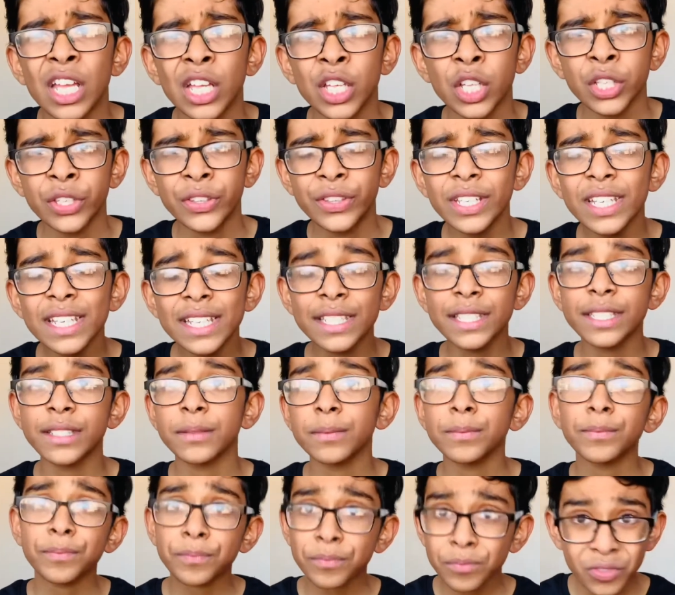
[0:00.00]
This
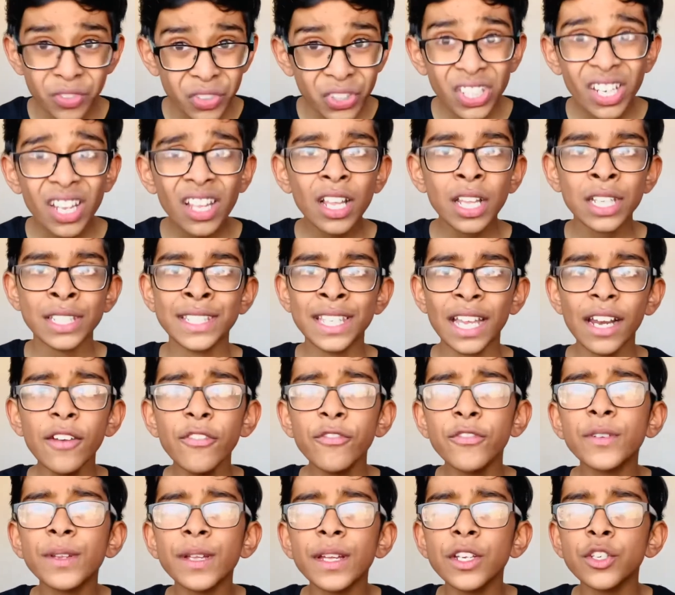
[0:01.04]

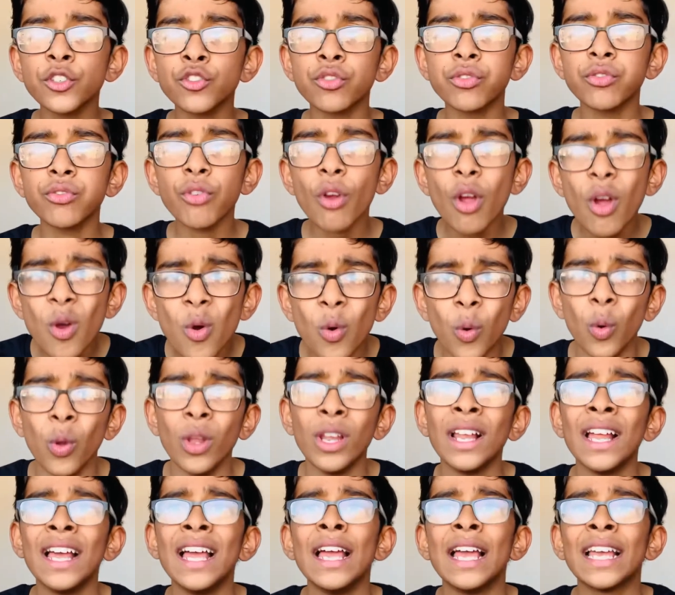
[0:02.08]
self-control
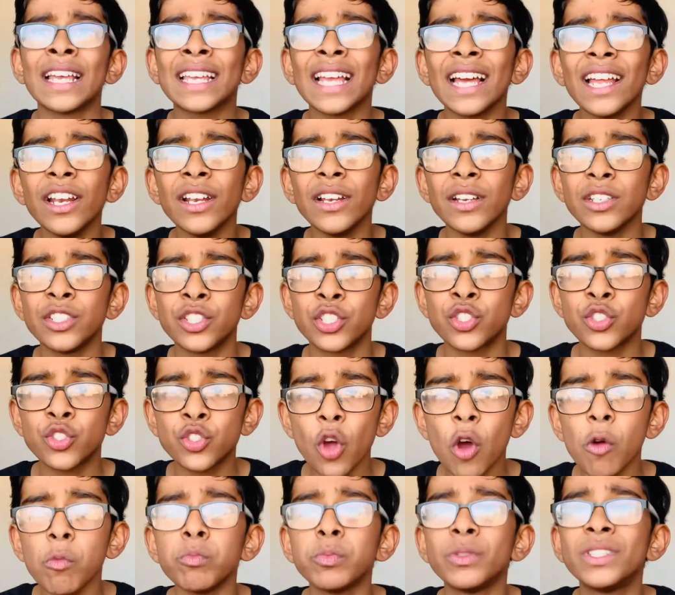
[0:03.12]
can
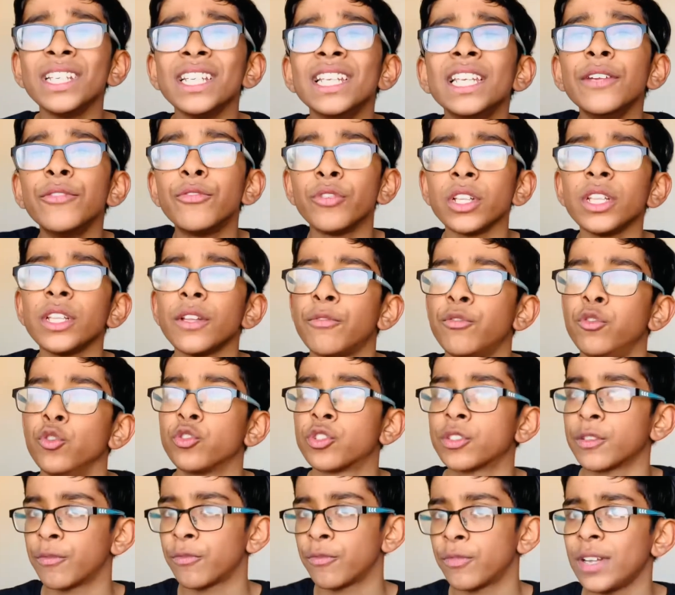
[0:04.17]
stop delivering the fruits
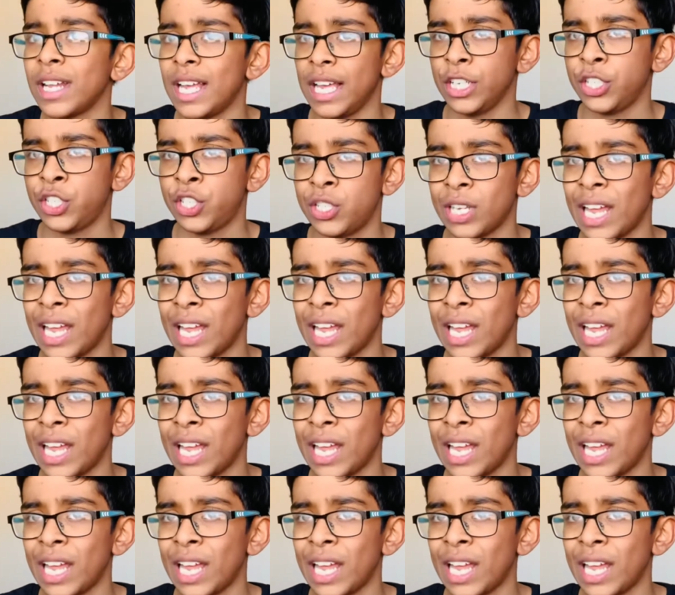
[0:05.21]
of flesh.